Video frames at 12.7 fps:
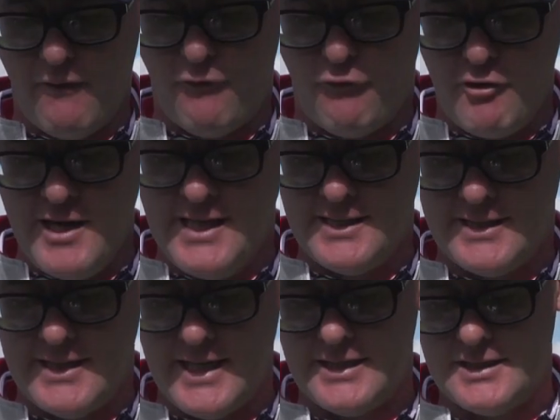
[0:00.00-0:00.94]
a
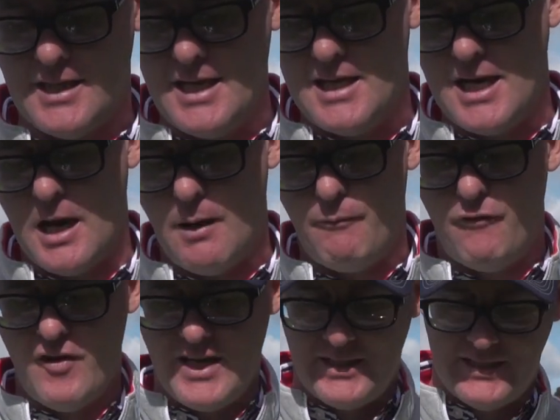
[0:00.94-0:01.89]
360 cup
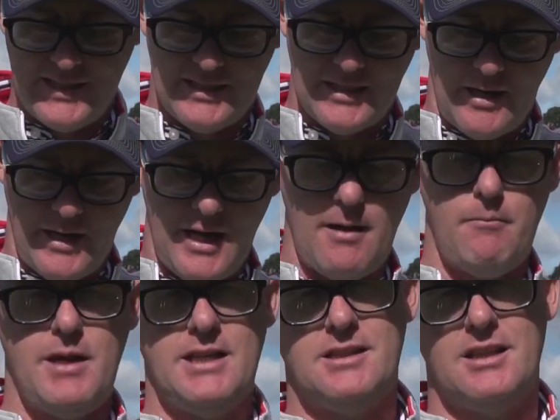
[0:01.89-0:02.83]
face design.
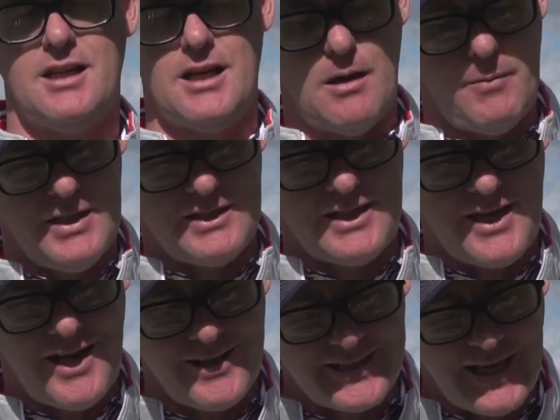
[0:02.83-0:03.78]
That means the club is
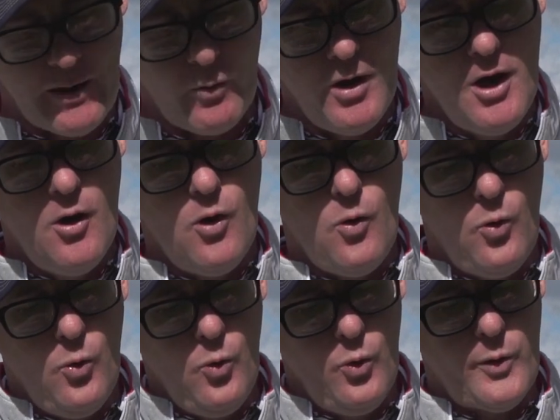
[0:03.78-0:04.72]
cut out
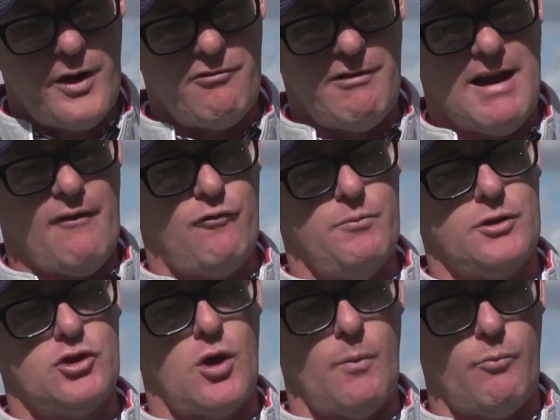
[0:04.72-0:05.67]
all the way around from
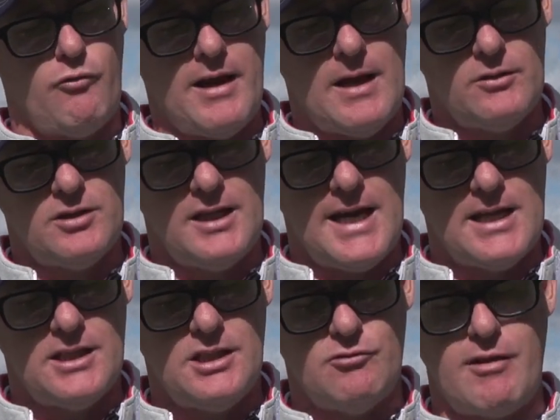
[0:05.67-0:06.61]
the top round to the
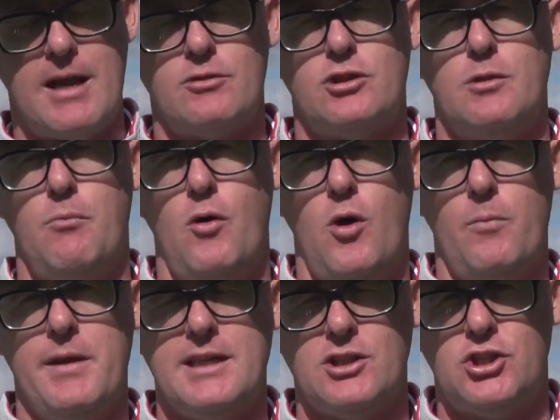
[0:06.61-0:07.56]
edges around to the
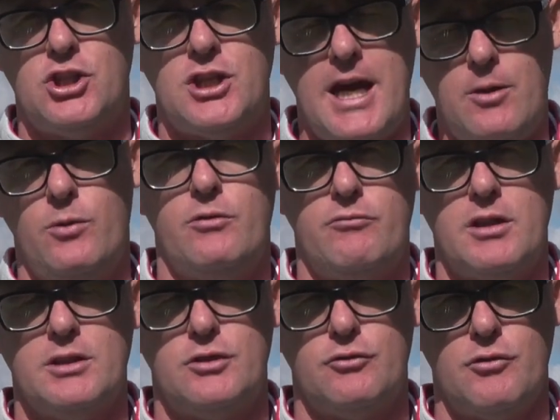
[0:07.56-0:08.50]
bottom. There's a channel that
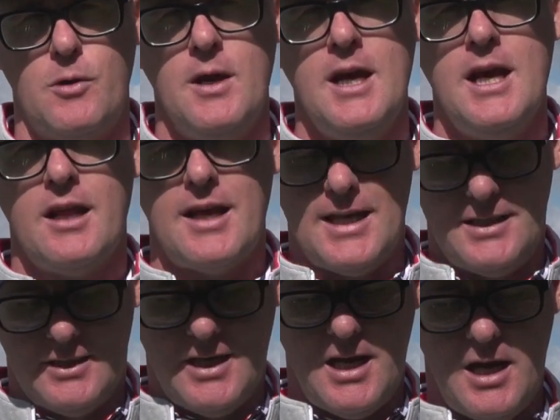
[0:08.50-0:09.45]
runs through.
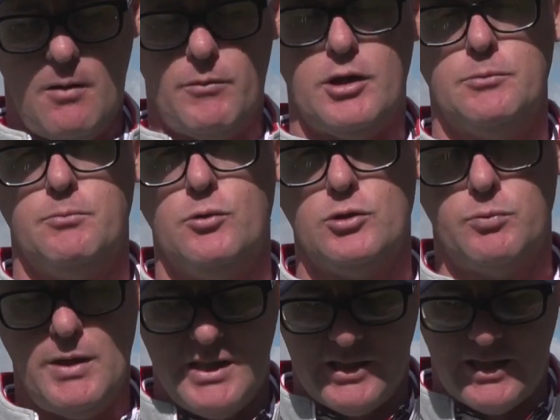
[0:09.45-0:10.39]
That's going to help those ball
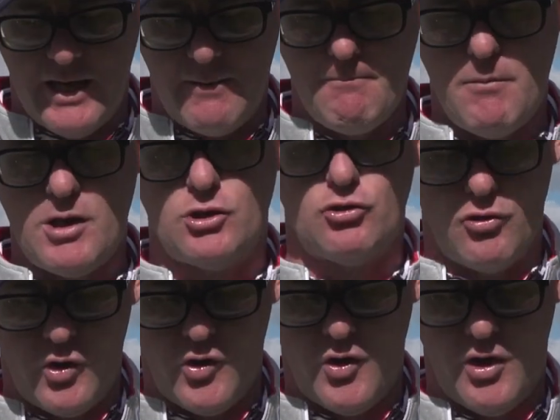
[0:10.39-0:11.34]
speeds stay much
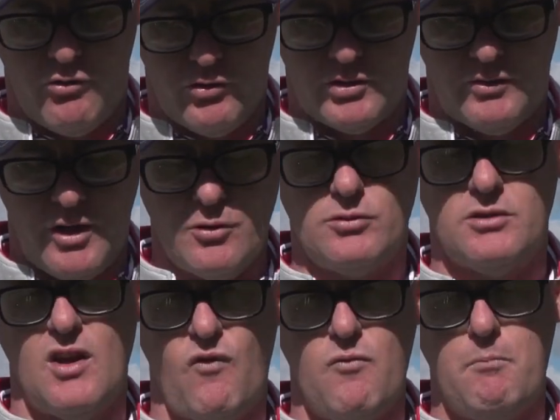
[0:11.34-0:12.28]
stronger across those
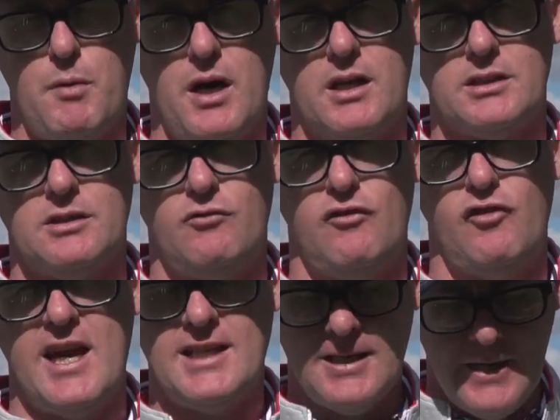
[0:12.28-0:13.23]
different parts of the
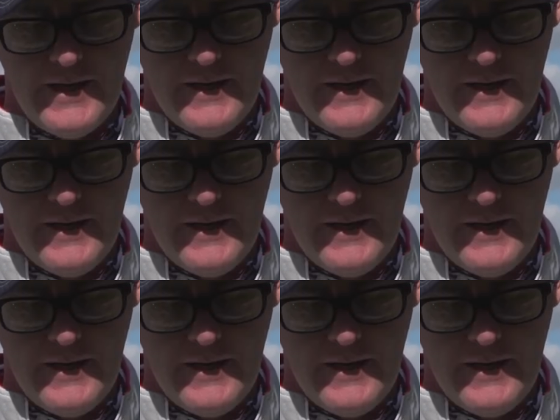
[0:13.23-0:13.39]
face